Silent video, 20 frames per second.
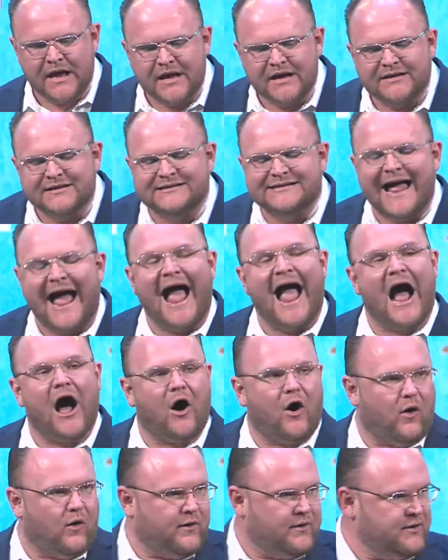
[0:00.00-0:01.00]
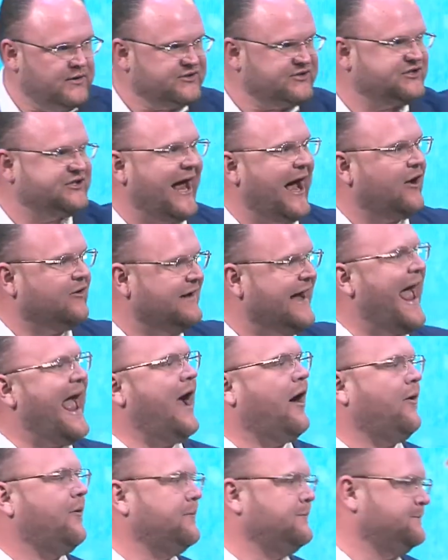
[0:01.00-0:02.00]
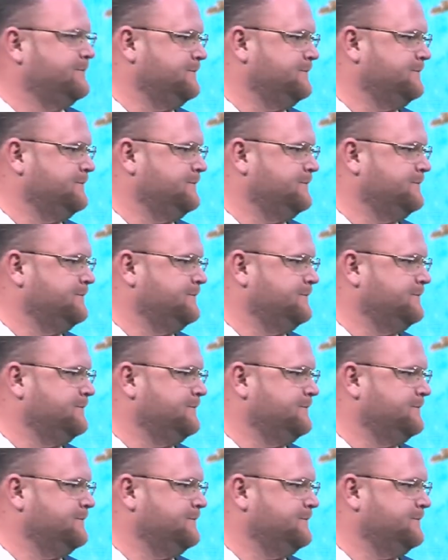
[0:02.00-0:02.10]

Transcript: now, shout now.